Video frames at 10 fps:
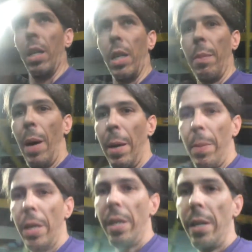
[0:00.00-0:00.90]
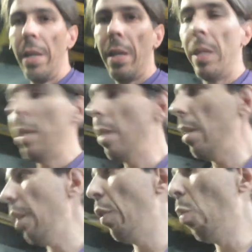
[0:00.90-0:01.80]
in my opinion,
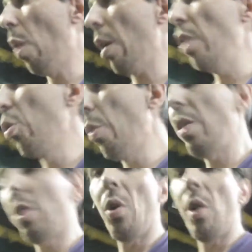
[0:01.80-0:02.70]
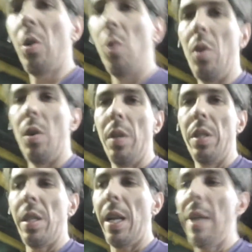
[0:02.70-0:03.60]
if you want to enjoy this car at all,
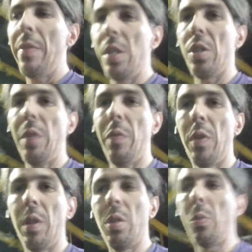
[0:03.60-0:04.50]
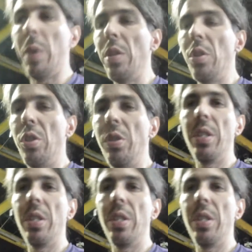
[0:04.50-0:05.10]
instead of having it sit for another 20 years, you need